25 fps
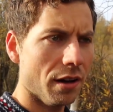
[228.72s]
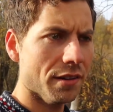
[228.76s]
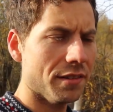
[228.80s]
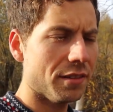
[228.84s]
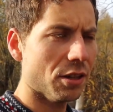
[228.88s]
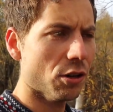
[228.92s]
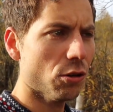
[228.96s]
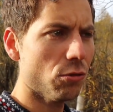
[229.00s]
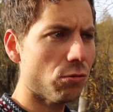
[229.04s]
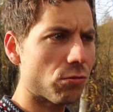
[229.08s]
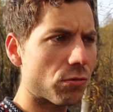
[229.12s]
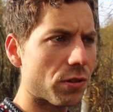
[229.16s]

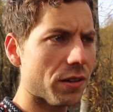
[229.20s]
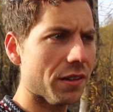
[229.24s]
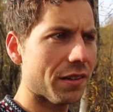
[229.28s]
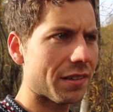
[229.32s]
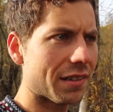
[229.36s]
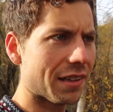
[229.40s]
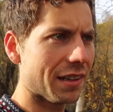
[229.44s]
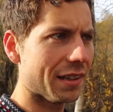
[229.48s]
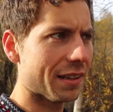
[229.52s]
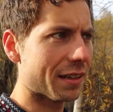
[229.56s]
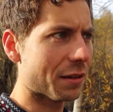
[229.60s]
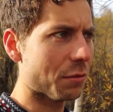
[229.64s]
Until
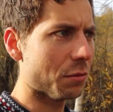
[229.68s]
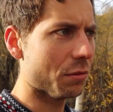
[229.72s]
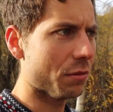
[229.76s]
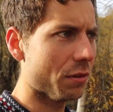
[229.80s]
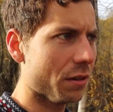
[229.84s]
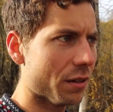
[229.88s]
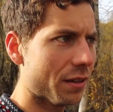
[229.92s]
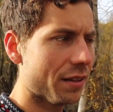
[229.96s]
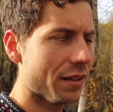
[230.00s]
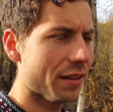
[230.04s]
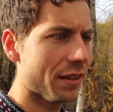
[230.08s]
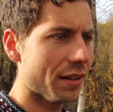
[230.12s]
recently,
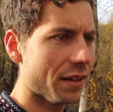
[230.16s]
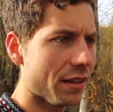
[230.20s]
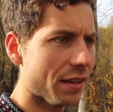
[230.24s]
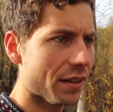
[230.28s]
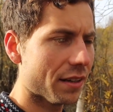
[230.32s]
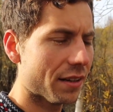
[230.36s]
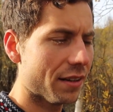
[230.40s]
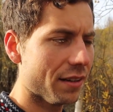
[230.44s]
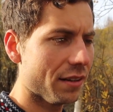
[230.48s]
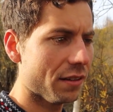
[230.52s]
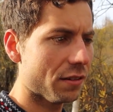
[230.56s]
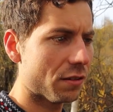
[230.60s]

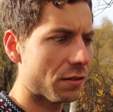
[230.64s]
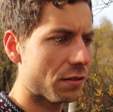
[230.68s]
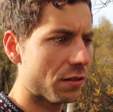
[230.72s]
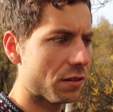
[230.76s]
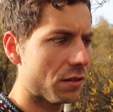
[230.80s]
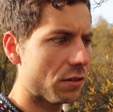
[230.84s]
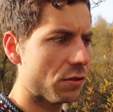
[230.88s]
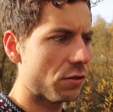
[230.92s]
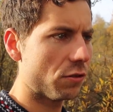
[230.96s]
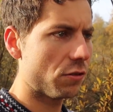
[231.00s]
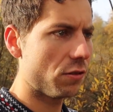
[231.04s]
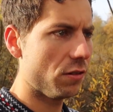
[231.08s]

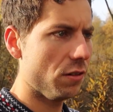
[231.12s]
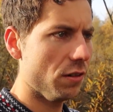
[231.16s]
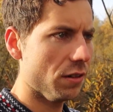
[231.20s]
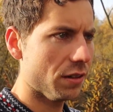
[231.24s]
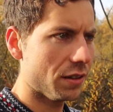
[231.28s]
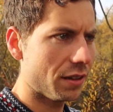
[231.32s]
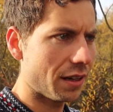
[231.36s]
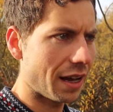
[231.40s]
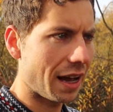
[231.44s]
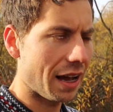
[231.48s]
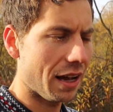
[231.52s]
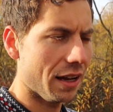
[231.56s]
this
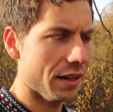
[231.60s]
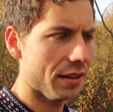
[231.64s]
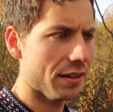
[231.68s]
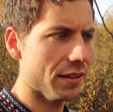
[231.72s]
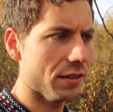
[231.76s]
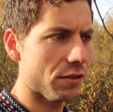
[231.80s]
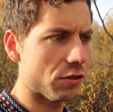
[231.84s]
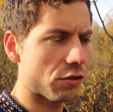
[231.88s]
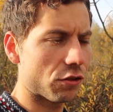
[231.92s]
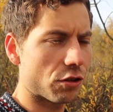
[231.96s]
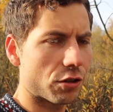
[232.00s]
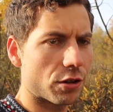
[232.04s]

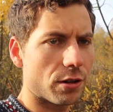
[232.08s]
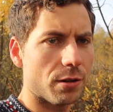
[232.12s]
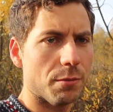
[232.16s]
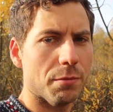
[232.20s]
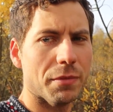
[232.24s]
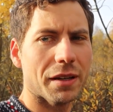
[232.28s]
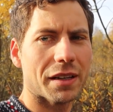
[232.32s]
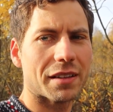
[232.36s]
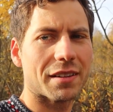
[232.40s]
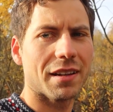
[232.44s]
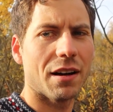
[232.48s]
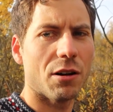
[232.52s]

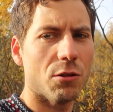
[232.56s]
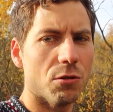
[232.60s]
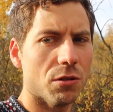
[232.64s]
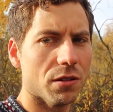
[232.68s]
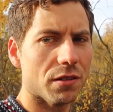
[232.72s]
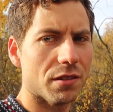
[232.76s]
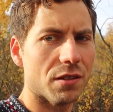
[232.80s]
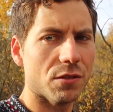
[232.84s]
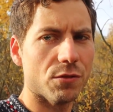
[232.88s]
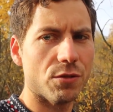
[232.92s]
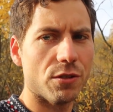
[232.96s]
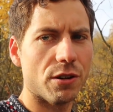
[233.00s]
term MGTOW
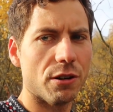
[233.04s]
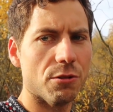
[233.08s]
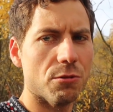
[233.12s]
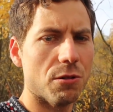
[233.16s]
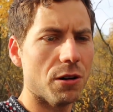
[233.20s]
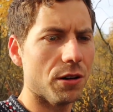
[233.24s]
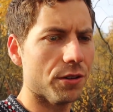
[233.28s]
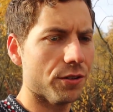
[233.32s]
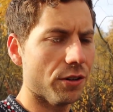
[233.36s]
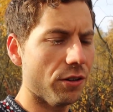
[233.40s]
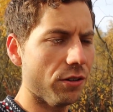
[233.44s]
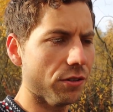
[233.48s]
wasn't very
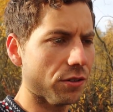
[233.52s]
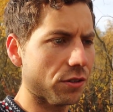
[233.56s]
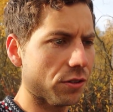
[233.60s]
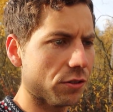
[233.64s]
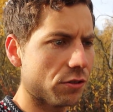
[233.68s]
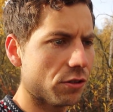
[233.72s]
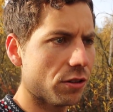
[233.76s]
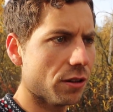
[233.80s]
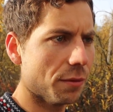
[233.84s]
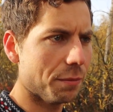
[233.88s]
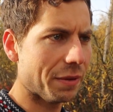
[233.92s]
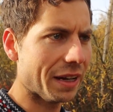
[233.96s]
well known
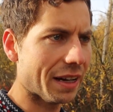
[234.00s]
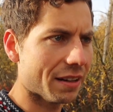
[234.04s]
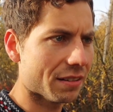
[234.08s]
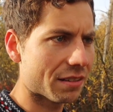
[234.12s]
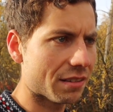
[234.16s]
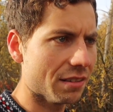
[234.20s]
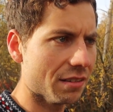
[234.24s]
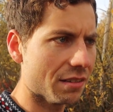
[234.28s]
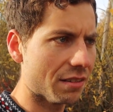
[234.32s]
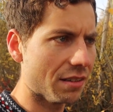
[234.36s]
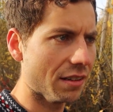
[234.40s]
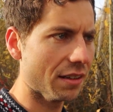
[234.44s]
to the
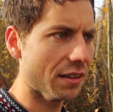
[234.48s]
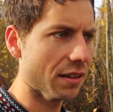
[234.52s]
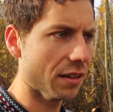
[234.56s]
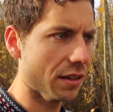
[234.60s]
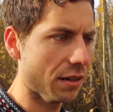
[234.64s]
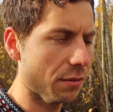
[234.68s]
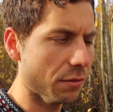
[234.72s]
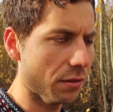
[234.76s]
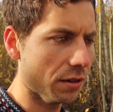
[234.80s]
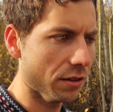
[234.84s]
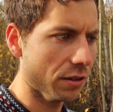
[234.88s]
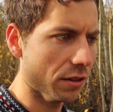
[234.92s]
masses
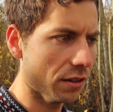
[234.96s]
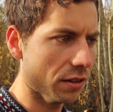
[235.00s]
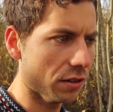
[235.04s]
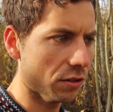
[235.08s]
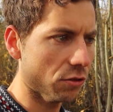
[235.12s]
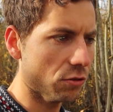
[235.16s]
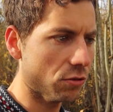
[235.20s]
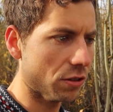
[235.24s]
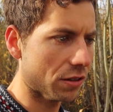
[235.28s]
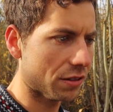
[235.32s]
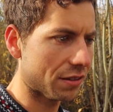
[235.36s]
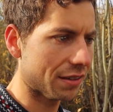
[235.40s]
in
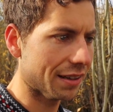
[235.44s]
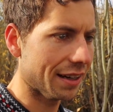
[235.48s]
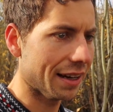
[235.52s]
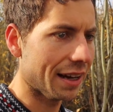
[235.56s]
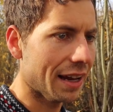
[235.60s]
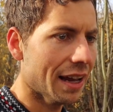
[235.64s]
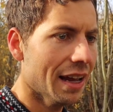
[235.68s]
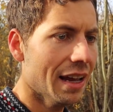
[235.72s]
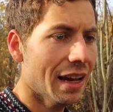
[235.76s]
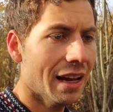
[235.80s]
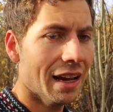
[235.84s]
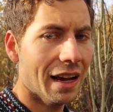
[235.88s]

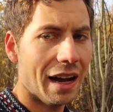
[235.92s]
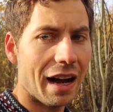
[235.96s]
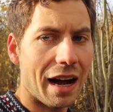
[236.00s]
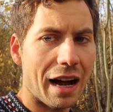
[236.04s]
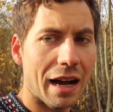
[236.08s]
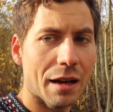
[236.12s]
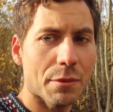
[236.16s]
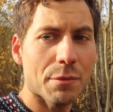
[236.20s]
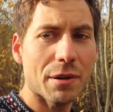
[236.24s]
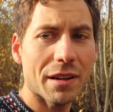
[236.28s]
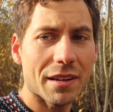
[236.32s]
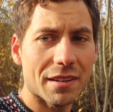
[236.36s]
USA.
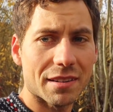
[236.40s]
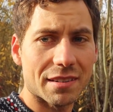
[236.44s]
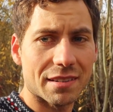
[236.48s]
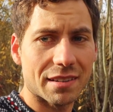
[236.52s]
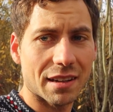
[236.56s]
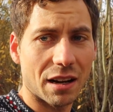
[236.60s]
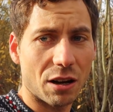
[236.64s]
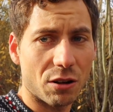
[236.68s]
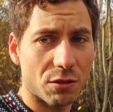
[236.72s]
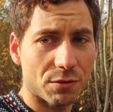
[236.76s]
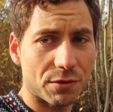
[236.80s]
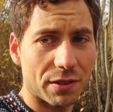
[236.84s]
I
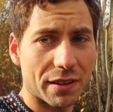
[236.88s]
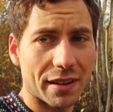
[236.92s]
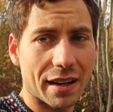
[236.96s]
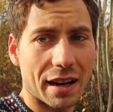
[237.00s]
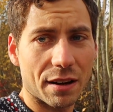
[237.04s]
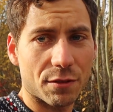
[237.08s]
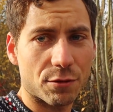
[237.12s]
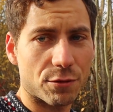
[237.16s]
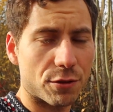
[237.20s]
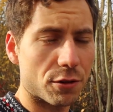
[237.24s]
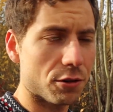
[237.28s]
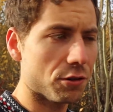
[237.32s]
myself did
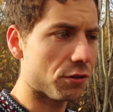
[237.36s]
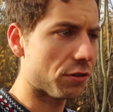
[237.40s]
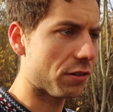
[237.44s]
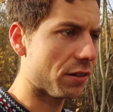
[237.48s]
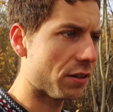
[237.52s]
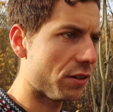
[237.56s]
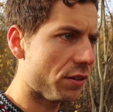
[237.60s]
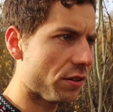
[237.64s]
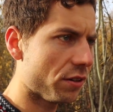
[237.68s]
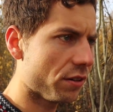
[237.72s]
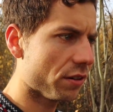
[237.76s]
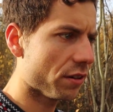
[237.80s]
not
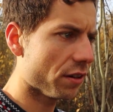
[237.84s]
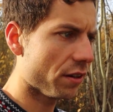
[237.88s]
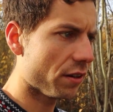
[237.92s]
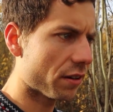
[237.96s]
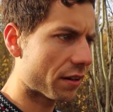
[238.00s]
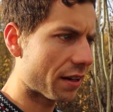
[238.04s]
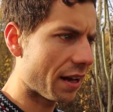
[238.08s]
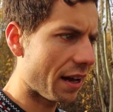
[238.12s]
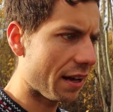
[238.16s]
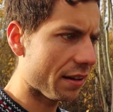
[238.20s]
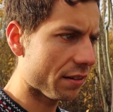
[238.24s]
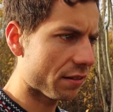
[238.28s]
first hear the
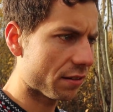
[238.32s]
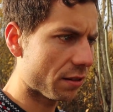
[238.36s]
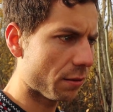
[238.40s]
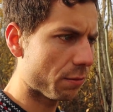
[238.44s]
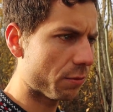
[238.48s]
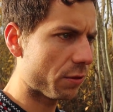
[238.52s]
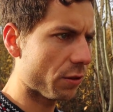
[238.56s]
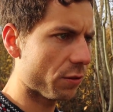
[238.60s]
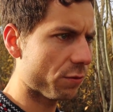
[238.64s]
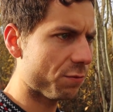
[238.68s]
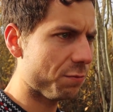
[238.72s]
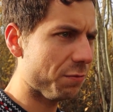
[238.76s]

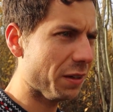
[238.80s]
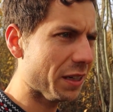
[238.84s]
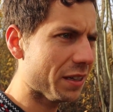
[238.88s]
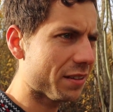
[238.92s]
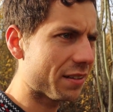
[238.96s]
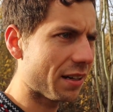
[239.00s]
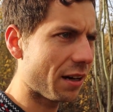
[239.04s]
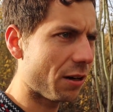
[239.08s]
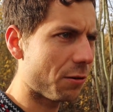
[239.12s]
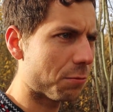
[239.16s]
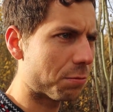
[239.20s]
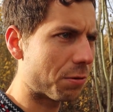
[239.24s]
concept of
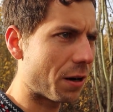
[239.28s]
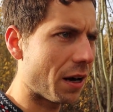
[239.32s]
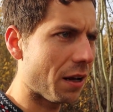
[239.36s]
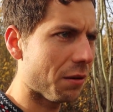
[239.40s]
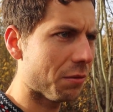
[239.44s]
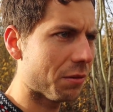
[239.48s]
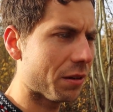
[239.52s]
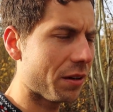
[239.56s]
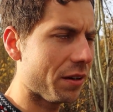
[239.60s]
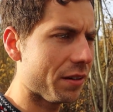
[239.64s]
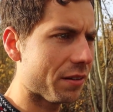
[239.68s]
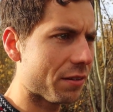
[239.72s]
MGTOW
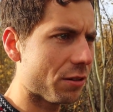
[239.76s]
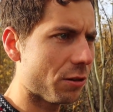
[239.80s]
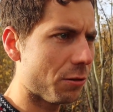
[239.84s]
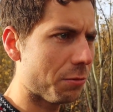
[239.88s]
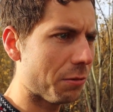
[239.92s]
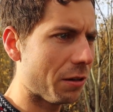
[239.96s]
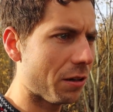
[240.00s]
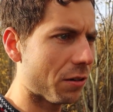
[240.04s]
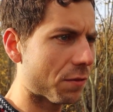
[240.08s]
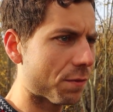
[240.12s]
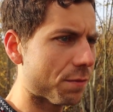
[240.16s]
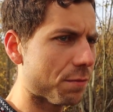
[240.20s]
probably until
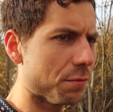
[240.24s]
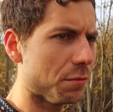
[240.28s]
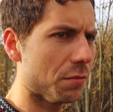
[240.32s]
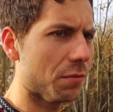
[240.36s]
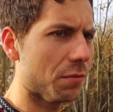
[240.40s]
about